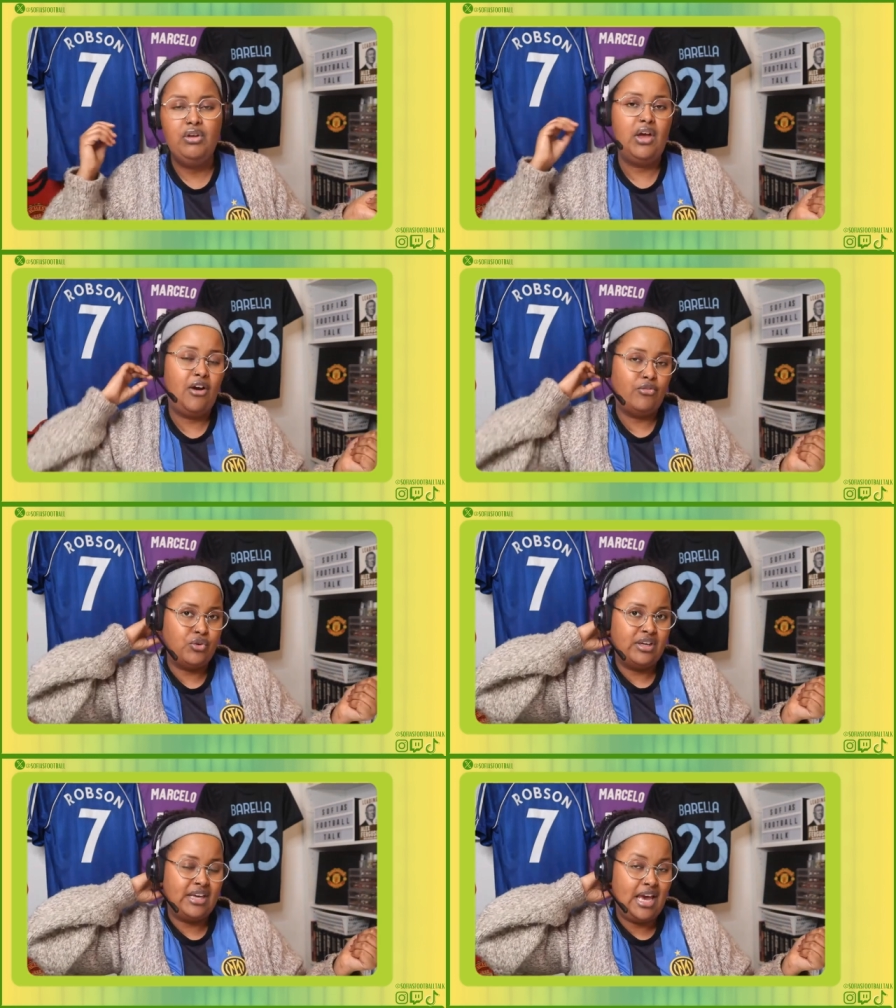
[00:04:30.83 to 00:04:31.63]
after the
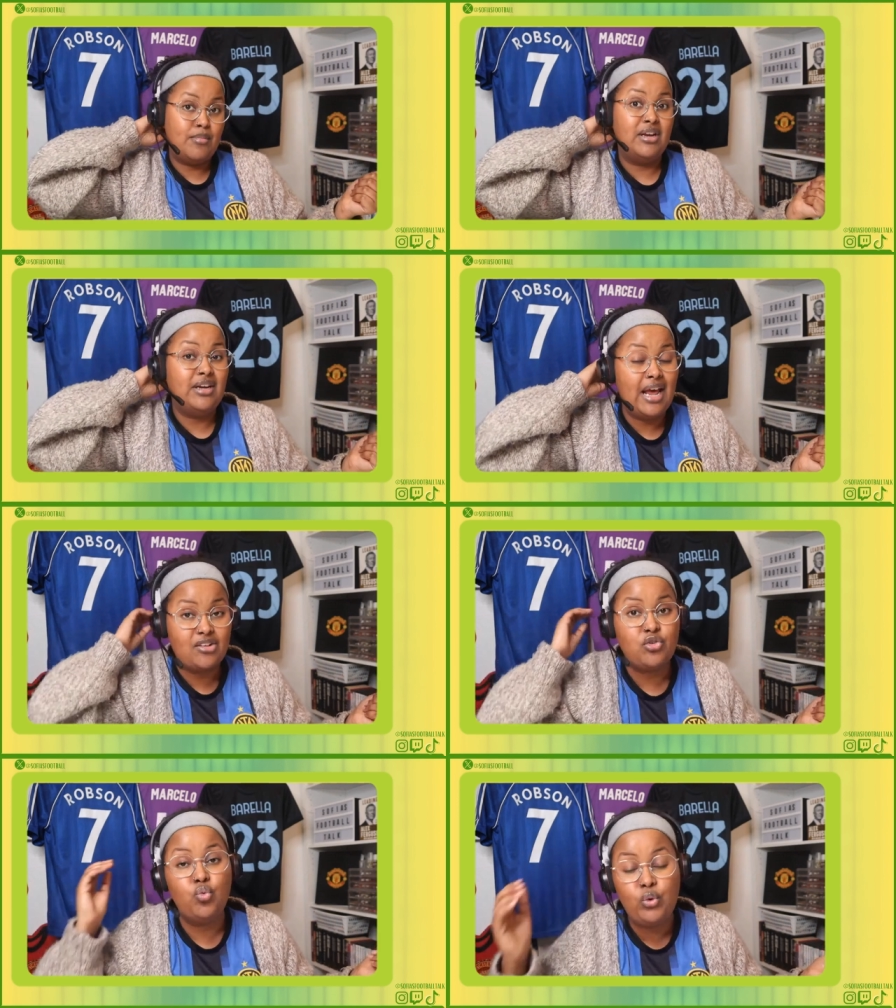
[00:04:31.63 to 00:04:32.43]
game
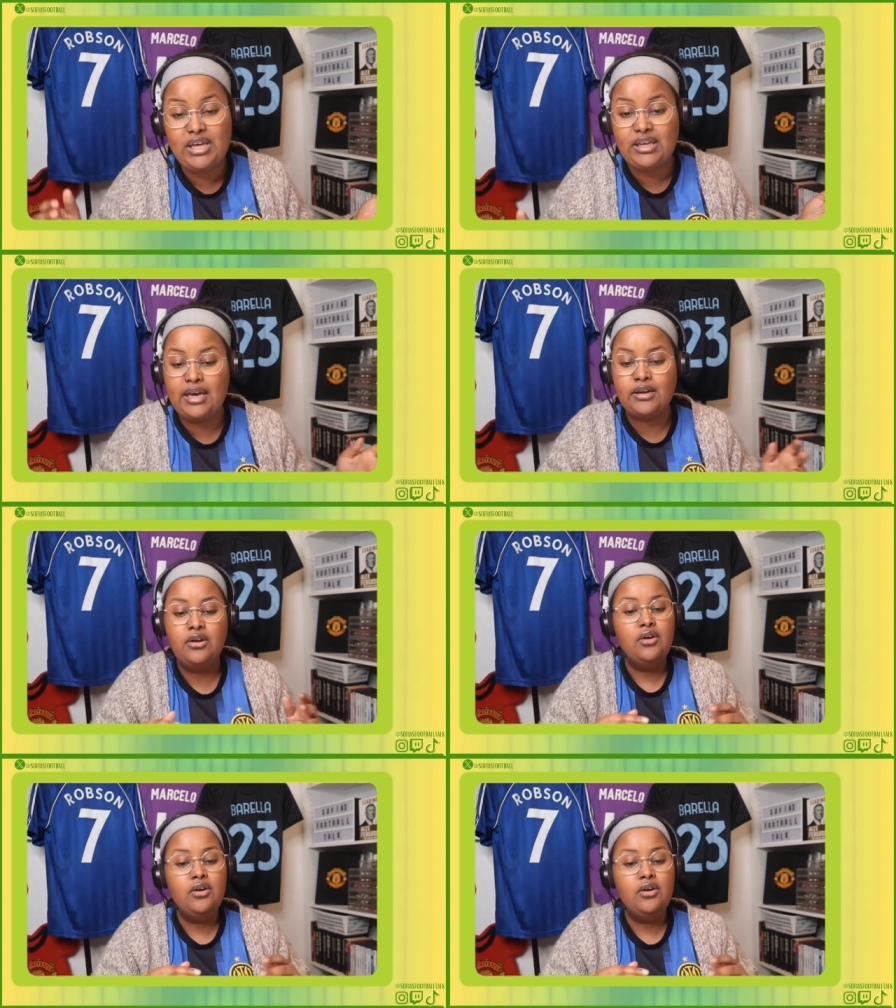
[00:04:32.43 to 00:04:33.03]
next weekend.